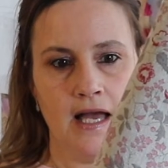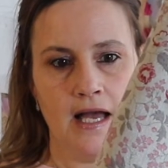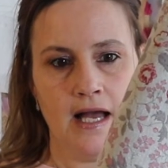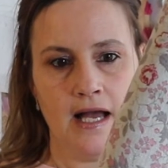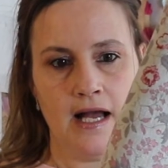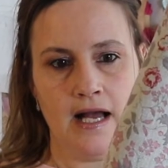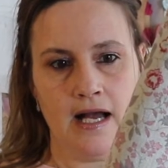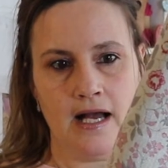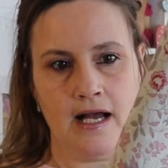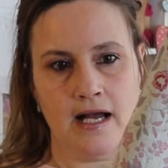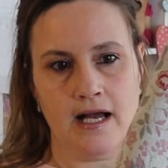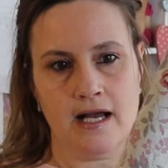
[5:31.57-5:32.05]

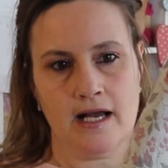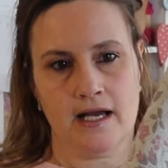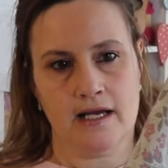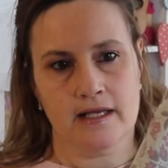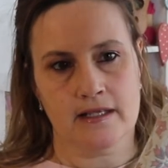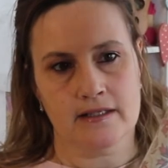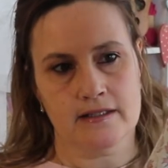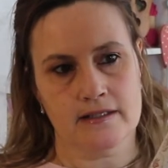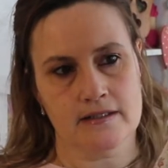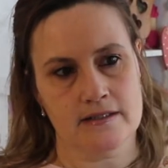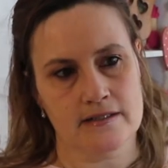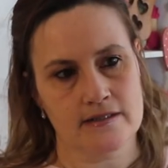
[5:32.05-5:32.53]

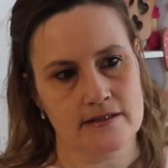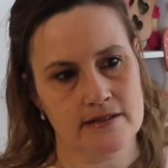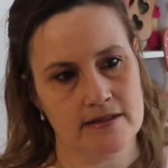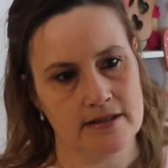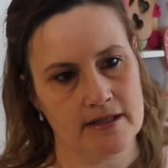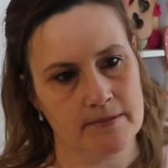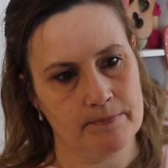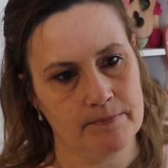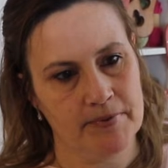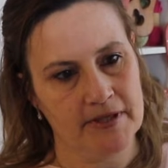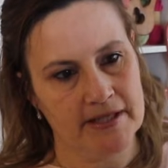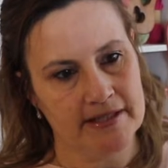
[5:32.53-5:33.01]
And
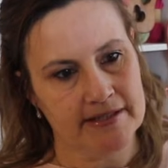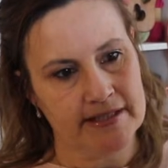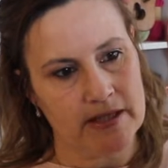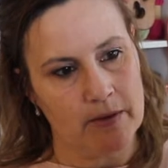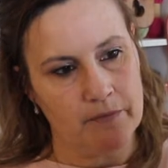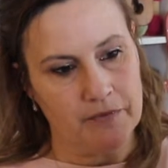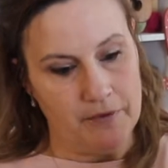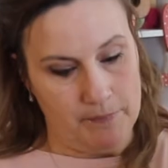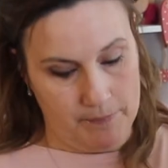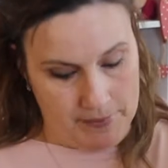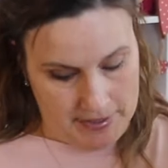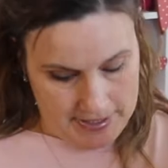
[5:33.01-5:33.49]
it picks
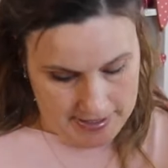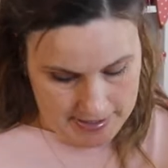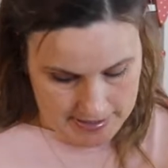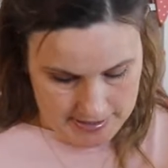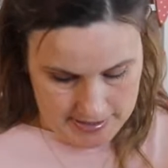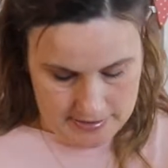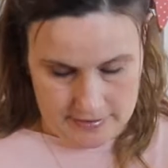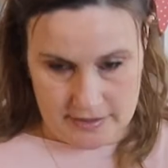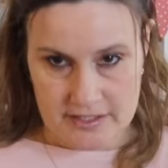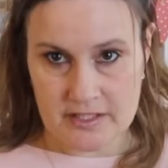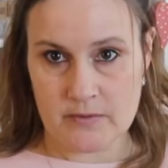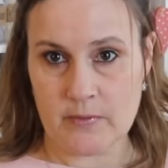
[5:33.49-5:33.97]
out the
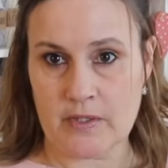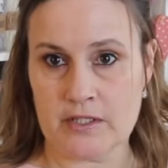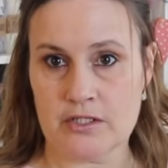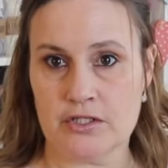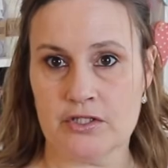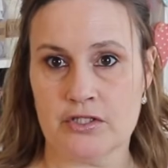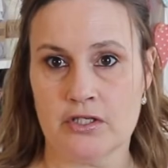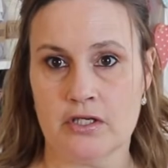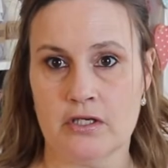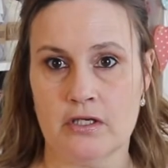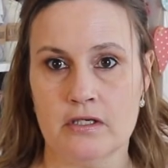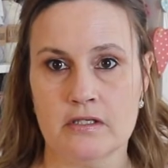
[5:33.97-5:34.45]
pink in the
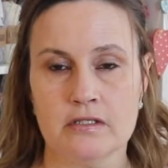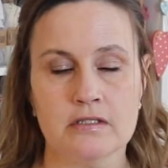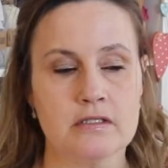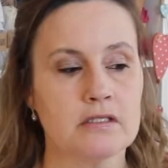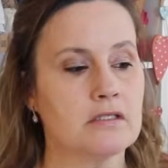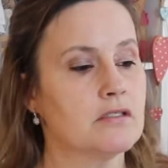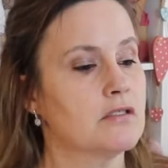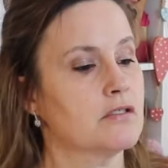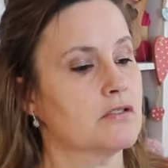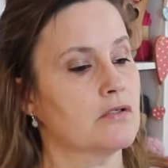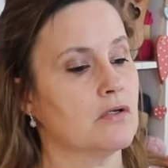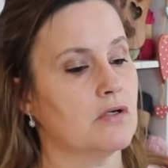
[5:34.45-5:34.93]

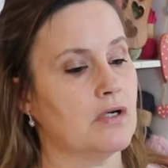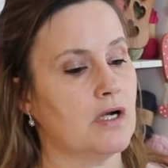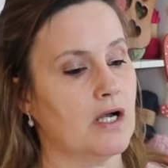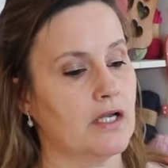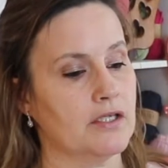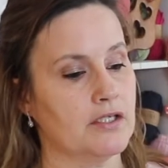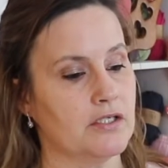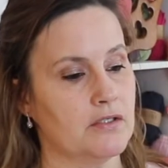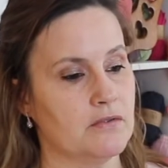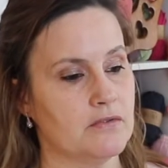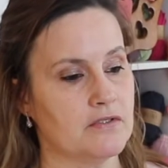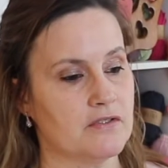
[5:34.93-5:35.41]
sweatshirt, so
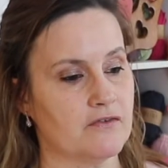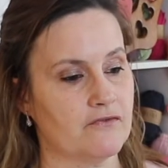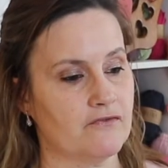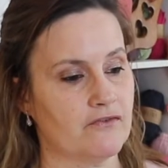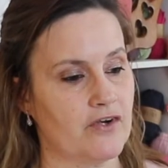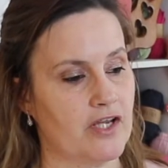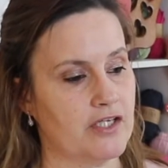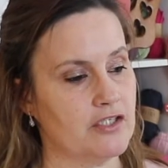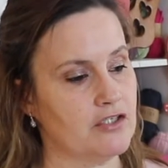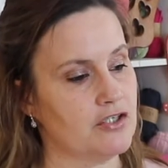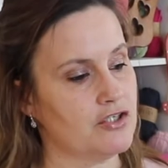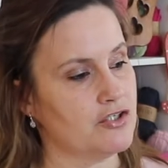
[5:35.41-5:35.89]
I use the
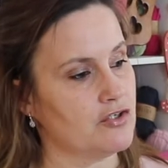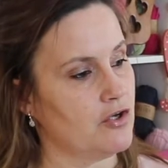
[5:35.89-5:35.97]
French